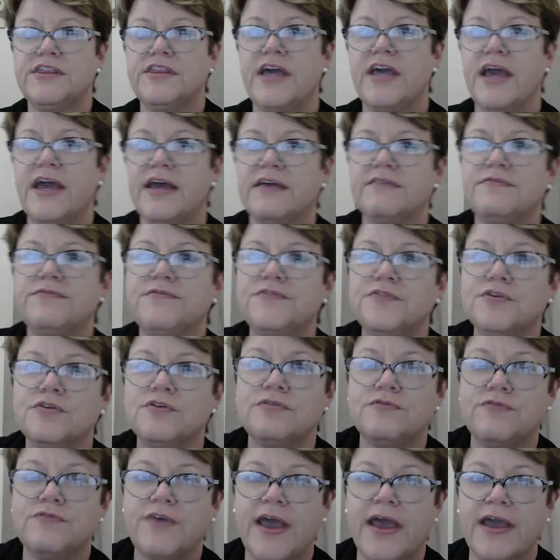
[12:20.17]
that
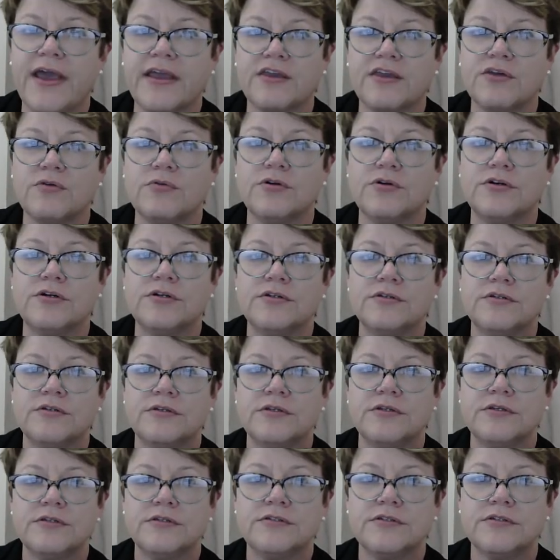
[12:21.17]
food vacuole.
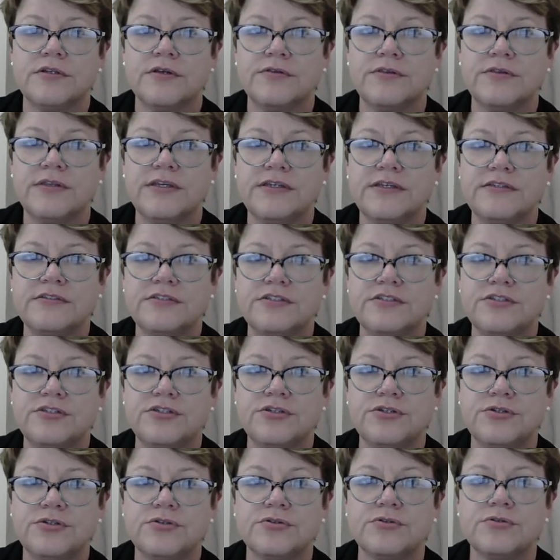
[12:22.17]
So these
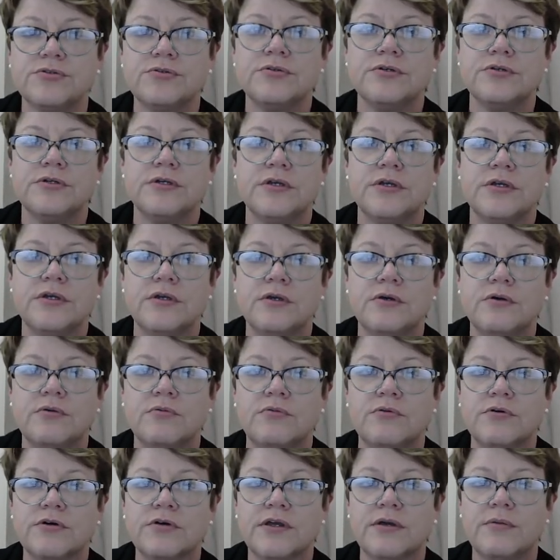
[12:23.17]
two
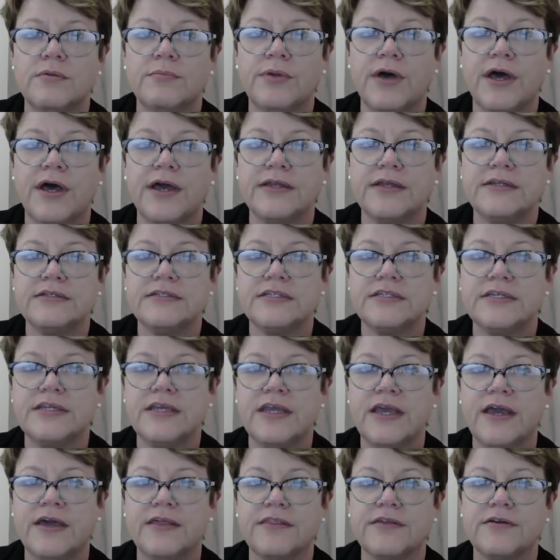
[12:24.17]
will combine
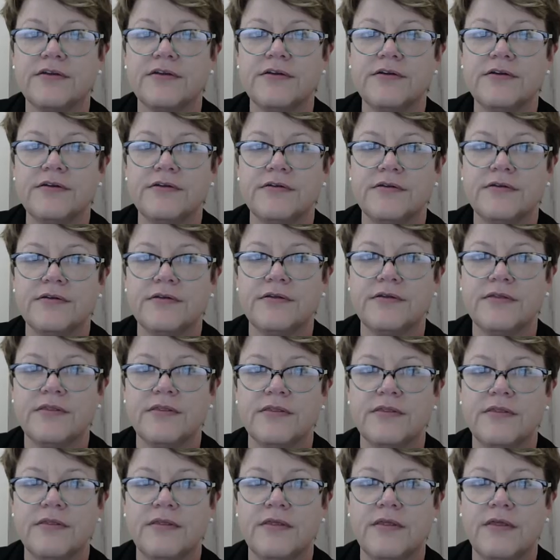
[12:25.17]
together.
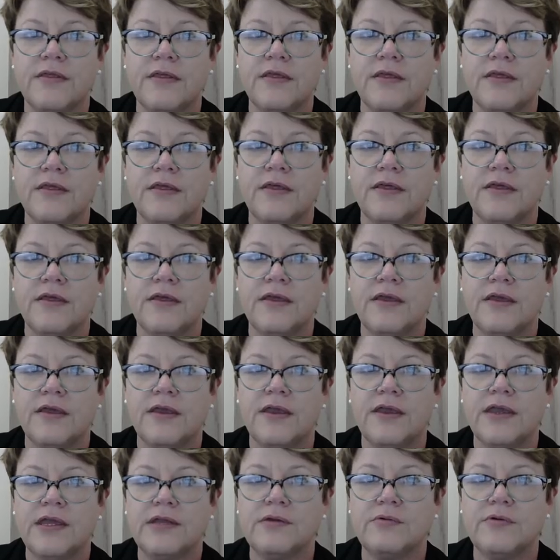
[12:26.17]

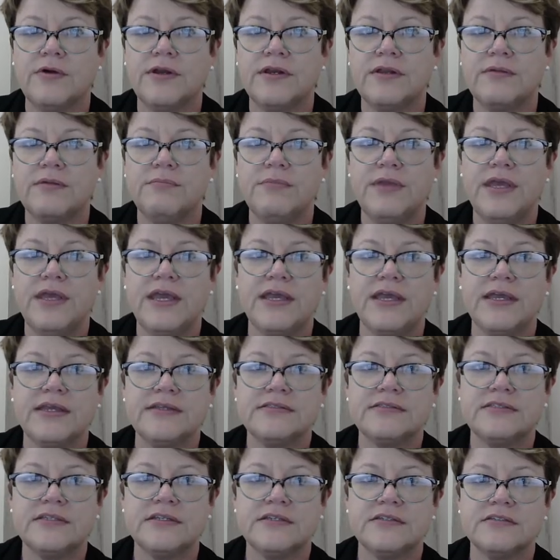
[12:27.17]
And what it
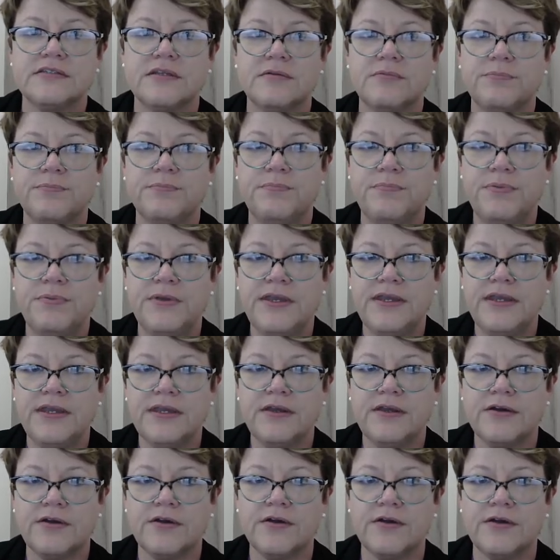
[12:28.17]
makes is a
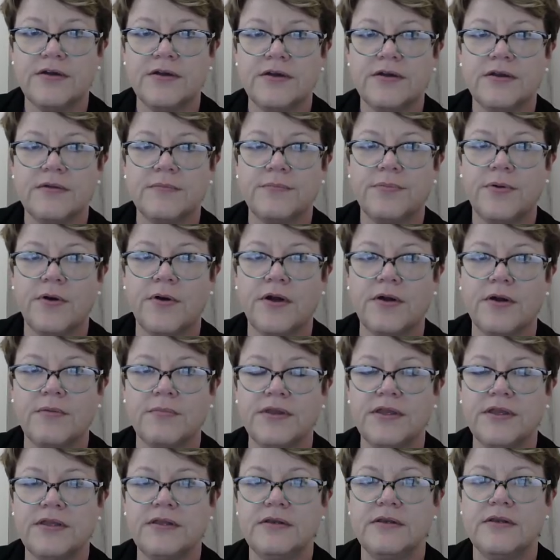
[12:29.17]
bigger
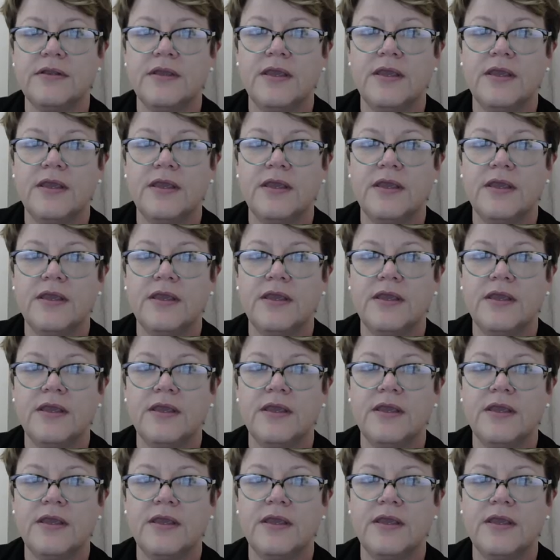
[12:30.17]
compartment